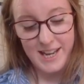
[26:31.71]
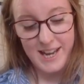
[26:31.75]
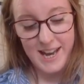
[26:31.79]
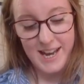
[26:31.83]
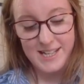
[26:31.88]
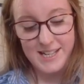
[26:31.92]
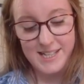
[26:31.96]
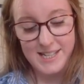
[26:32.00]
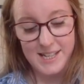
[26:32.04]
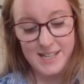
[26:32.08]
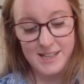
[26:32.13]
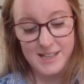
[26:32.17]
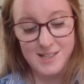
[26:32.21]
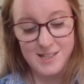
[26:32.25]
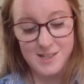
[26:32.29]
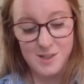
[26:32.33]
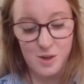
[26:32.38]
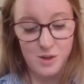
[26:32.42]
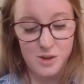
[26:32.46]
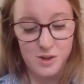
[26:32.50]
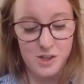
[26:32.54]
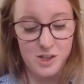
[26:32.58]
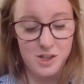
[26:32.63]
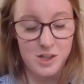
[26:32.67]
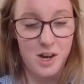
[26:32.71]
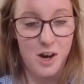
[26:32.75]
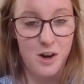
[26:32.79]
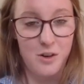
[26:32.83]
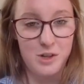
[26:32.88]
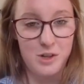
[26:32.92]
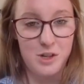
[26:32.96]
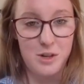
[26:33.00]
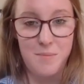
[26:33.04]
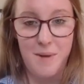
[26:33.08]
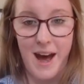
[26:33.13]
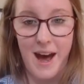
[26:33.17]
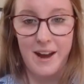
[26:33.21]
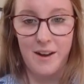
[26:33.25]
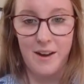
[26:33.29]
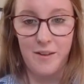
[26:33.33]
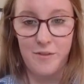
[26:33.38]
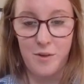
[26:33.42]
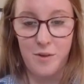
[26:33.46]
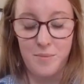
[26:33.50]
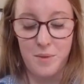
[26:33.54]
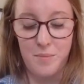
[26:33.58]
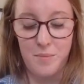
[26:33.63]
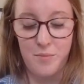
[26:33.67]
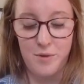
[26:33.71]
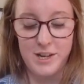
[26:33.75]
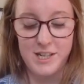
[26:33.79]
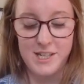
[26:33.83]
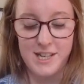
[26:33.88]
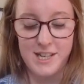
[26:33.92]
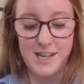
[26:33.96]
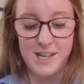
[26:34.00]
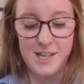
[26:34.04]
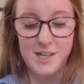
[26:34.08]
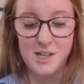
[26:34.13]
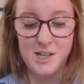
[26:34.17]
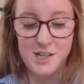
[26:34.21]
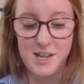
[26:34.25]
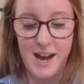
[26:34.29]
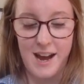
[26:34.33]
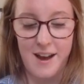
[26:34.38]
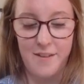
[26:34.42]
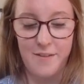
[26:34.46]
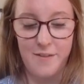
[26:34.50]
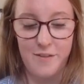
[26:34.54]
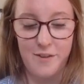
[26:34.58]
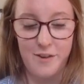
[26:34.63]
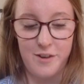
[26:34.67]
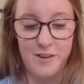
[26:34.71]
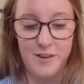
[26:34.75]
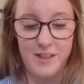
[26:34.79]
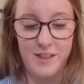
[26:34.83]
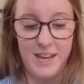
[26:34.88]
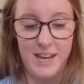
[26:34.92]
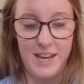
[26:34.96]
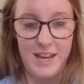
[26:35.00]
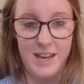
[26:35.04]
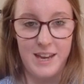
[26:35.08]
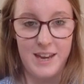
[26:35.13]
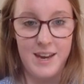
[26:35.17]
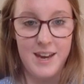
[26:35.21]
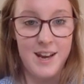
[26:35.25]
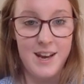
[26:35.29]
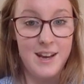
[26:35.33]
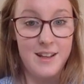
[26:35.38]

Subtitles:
getting the Scottish culture back from the British after the